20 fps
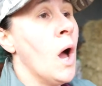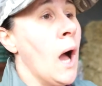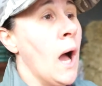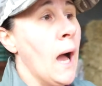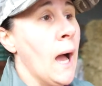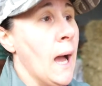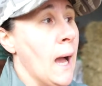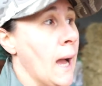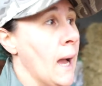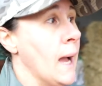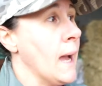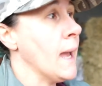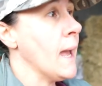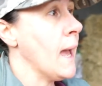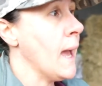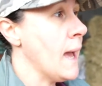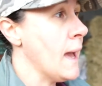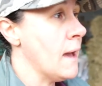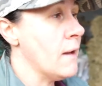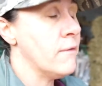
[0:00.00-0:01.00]
I
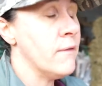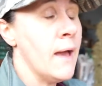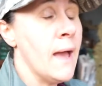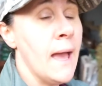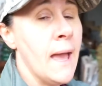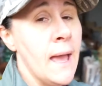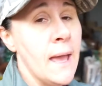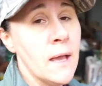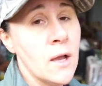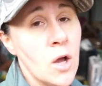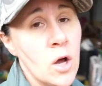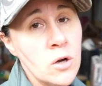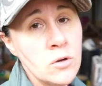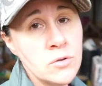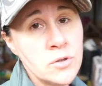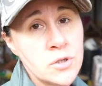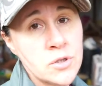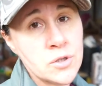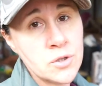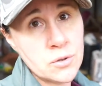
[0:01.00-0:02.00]
have a
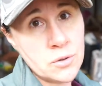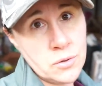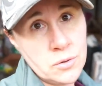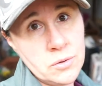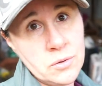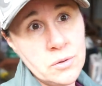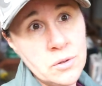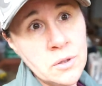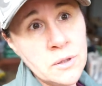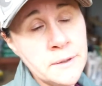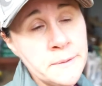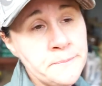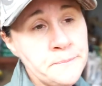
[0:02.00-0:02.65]
coastal.